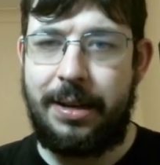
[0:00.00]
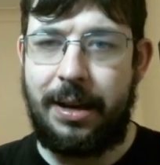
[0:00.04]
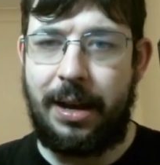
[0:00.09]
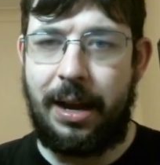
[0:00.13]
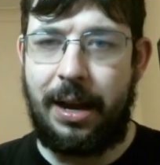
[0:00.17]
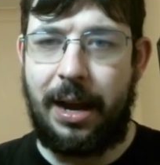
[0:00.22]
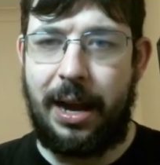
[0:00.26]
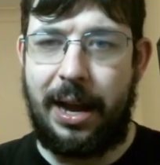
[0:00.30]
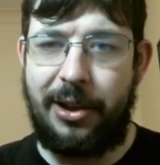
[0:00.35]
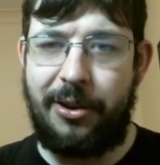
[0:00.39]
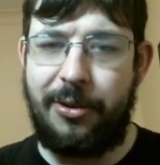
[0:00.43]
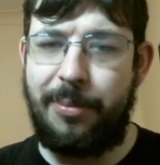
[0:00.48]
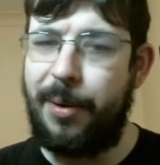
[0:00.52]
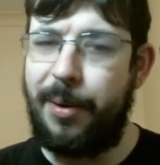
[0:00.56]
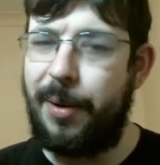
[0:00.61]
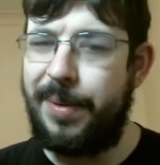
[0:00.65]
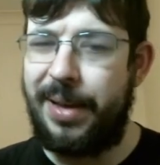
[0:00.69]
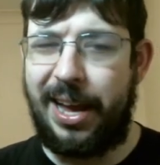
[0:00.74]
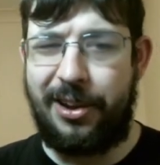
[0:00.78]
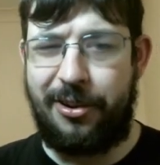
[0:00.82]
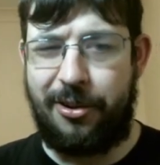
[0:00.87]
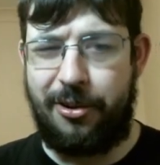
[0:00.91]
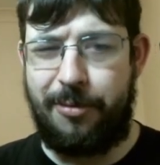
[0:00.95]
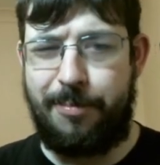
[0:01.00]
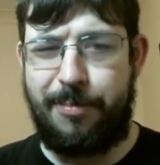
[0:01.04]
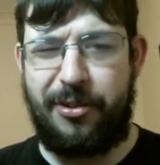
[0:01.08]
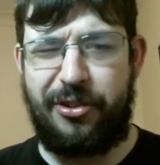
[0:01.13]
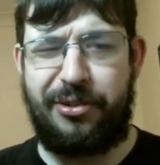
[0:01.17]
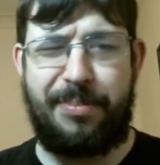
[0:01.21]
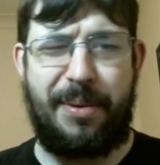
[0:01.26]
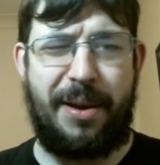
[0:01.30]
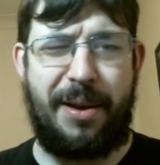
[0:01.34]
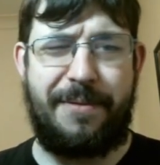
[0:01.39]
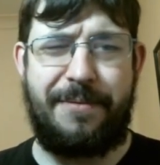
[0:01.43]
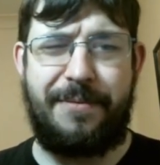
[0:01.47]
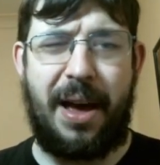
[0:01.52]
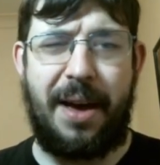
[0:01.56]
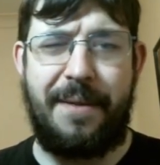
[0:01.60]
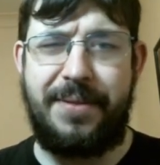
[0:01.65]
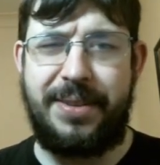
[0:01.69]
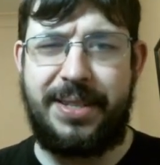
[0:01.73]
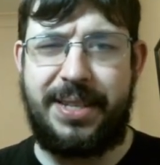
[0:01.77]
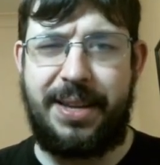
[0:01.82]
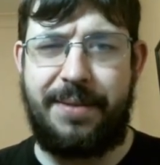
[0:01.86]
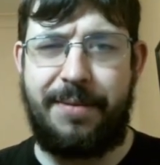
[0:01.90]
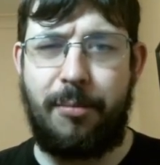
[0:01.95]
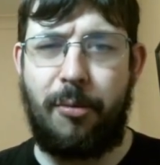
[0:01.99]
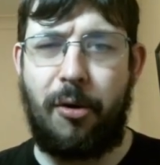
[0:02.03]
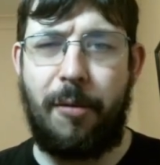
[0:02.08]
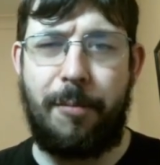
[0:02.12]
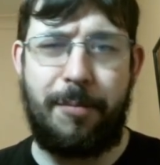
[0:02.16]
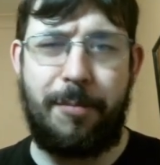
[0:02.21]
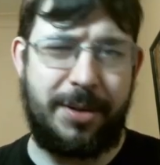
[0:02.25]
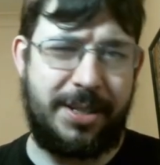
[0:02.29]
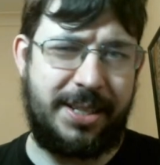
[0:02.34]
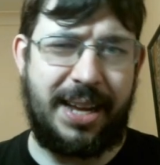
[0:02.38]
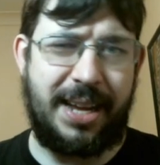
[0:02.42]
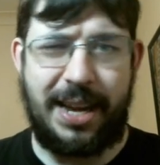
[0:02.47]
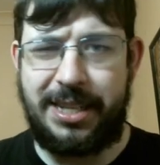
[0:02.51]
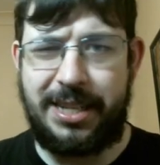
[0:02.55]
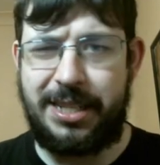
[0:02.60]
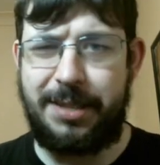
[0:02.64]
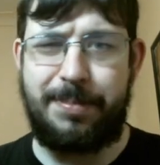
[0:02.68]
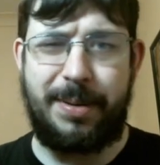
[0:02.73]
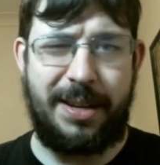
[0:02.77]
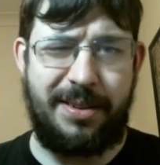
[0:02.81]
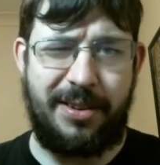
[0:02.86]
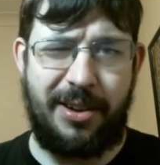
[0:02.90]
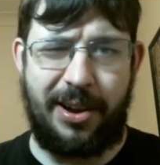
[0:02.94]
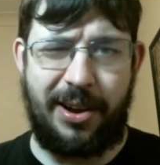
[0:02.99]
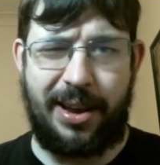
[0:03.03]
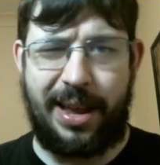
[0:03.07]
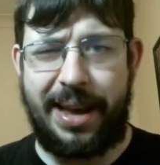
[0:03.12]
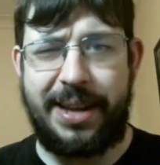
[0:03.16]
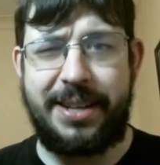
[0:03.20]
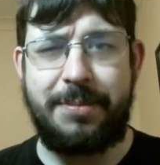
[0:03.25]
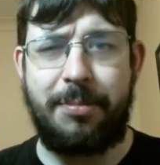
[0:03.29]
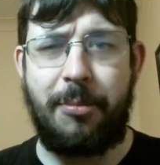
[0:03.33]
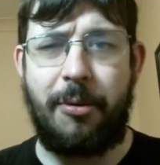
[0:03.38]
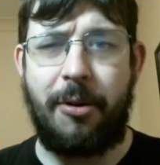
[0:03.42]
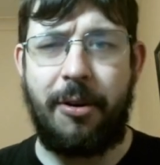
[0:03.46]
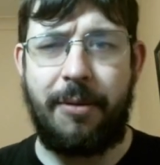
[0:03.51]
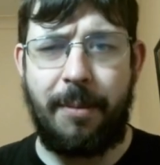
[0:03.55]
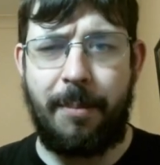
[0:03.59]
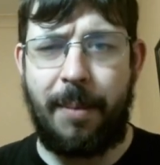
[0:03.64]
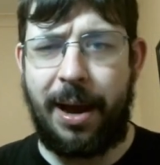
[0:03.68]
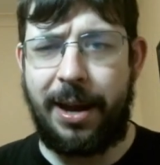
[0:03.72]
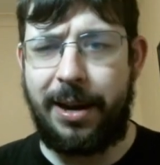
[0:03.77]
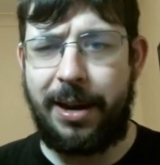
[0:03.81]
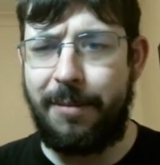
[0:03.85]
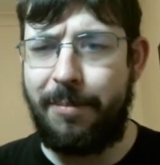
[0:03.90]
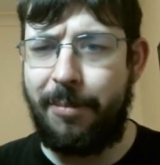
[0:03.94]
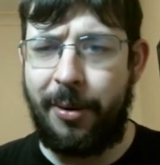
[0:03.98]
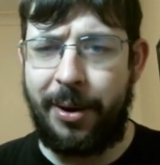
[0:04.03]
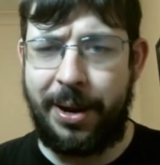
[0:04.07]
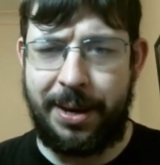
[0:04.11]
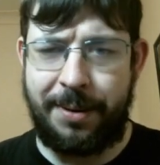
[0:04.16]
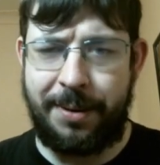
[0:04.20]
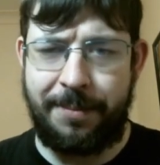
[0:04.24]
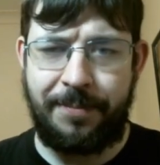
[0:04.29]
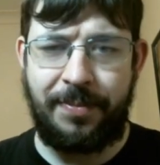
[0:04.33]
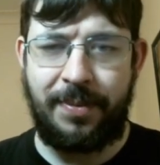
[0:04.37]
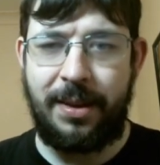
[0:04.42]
I could probably argue bishop f5 is even more precise, but okay, it's more of a minor point.